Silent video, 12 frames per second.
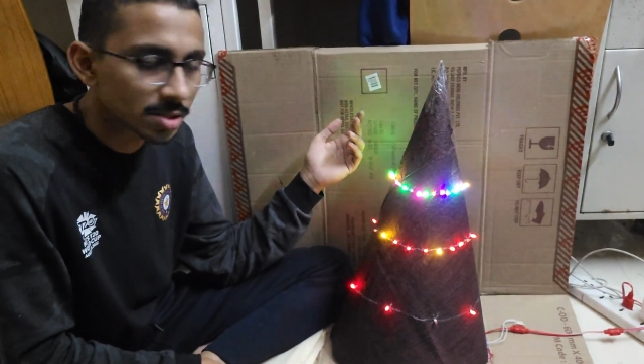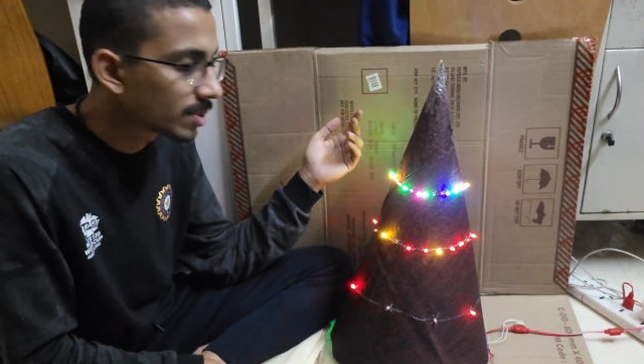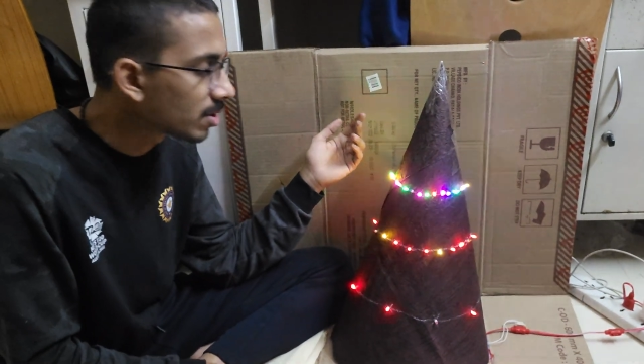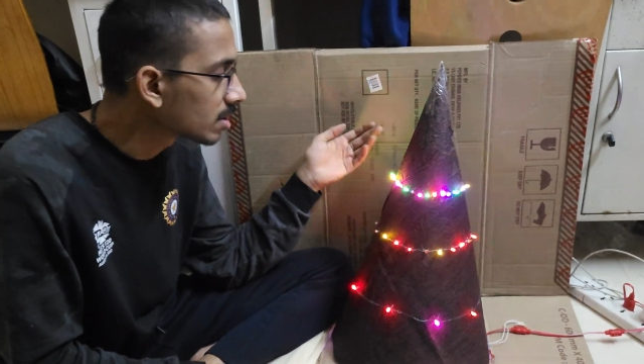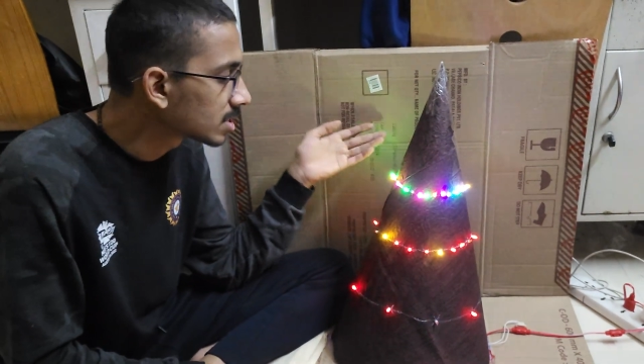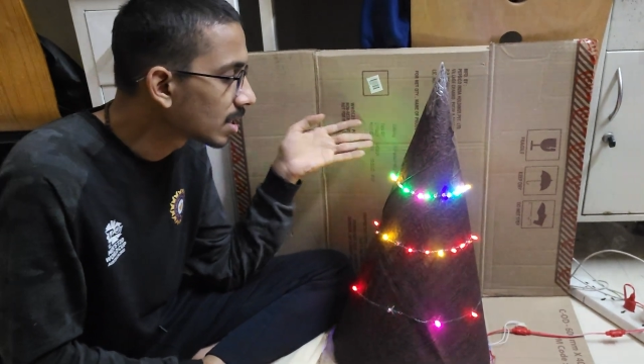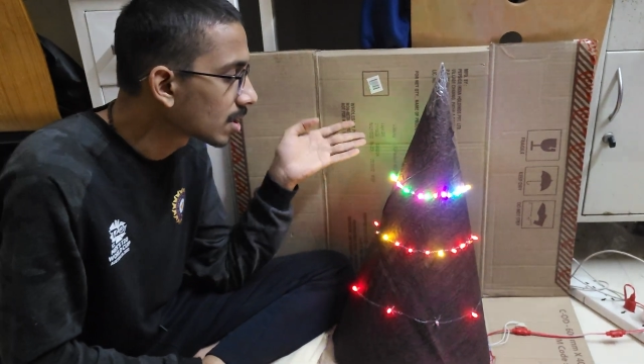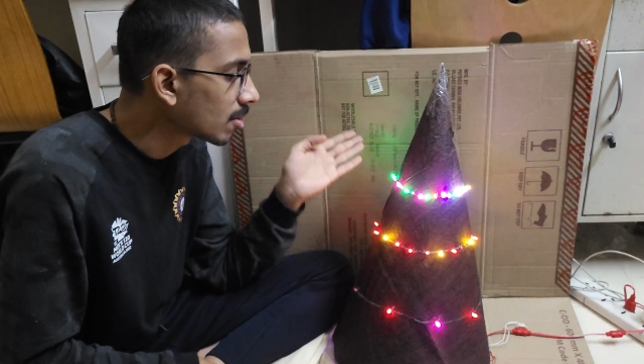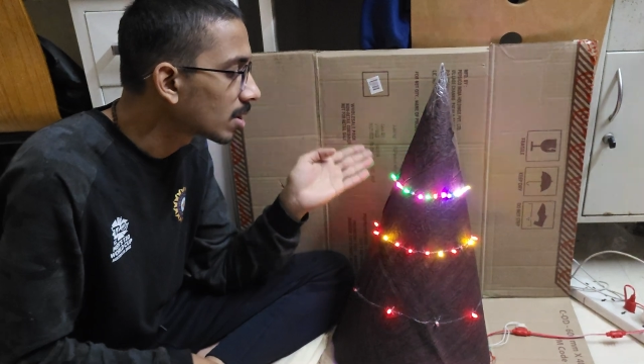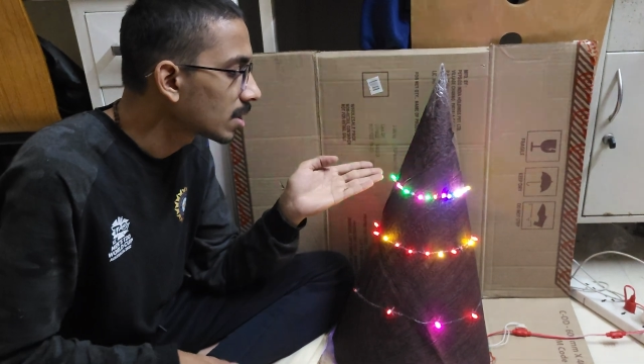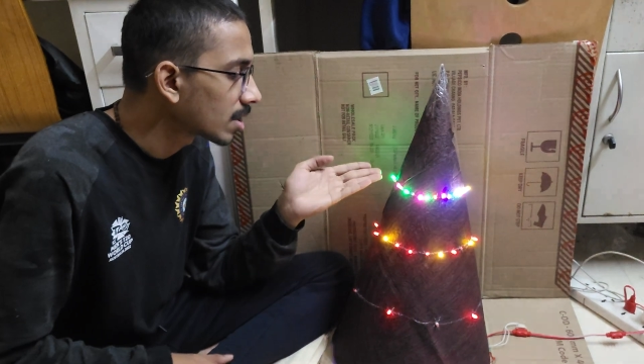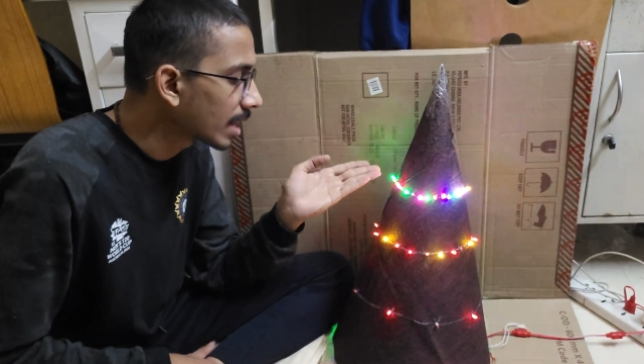because they are
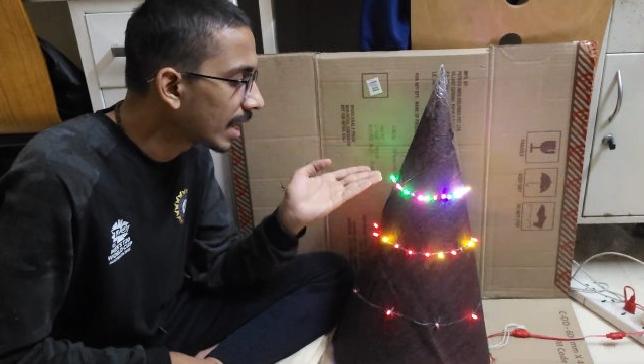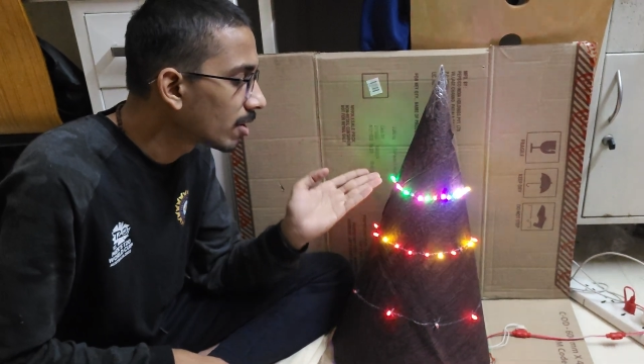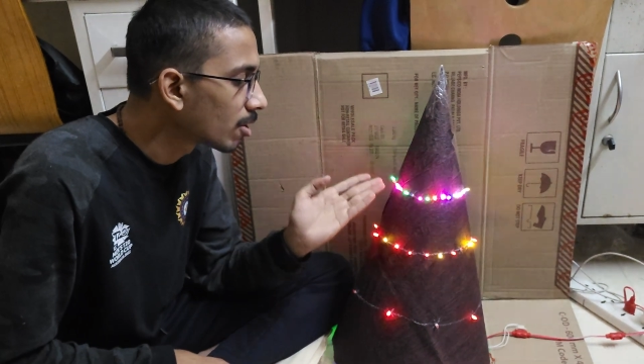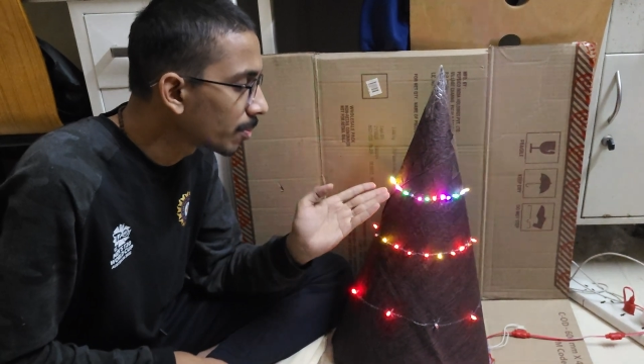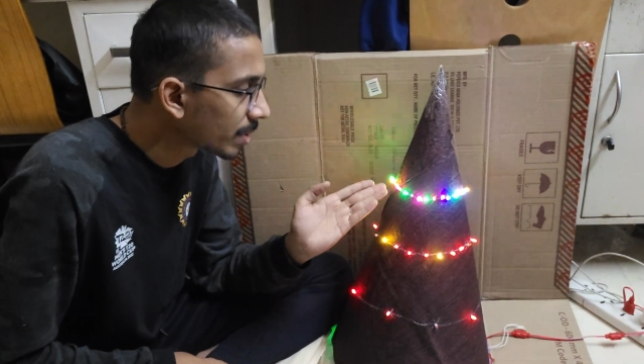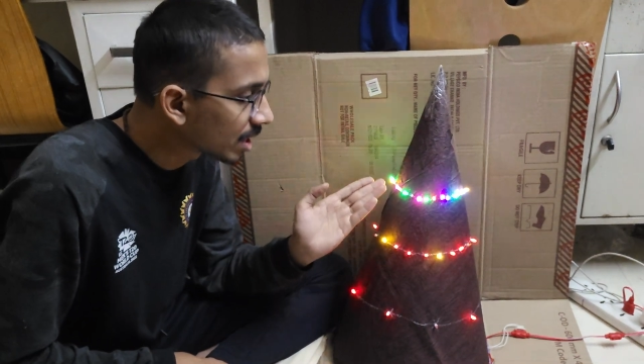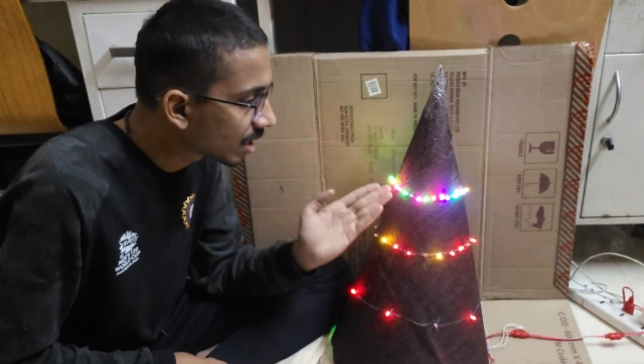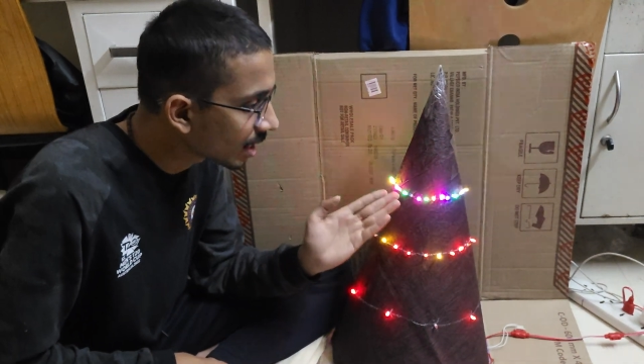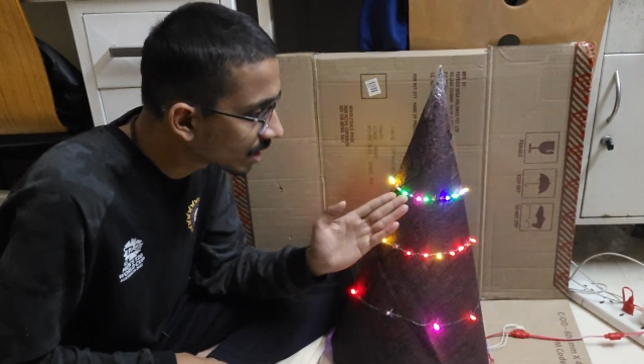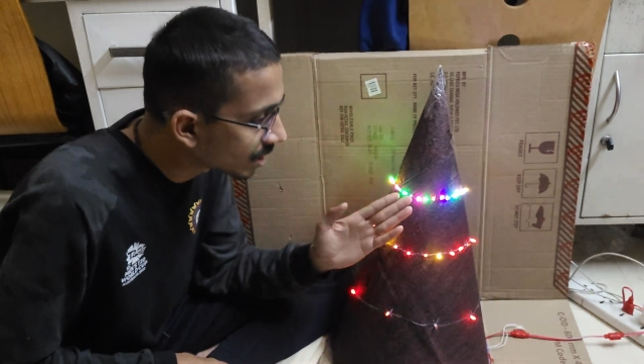not red or pink in